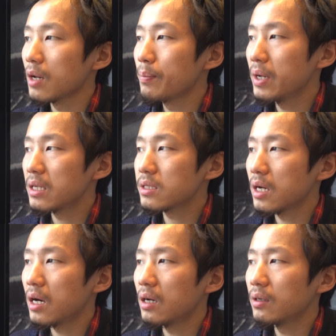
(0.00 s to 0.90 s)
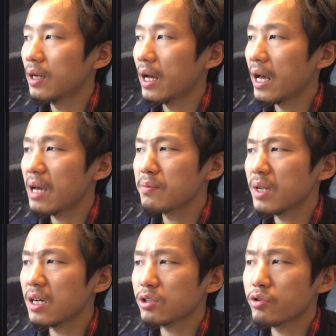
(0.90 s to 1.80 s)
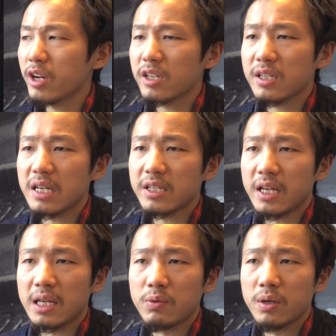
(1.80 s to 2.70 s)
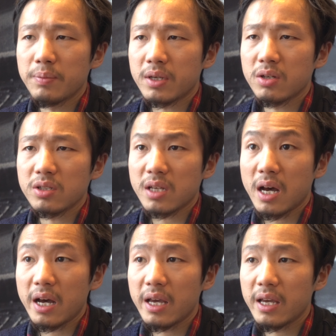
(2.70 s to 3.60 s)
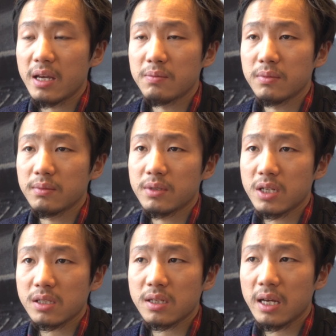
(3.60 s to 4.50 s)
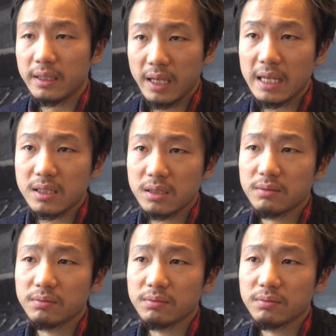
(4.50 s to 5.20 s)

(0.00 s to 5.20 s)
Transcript: But I am not criticizing anyone because I am just like that.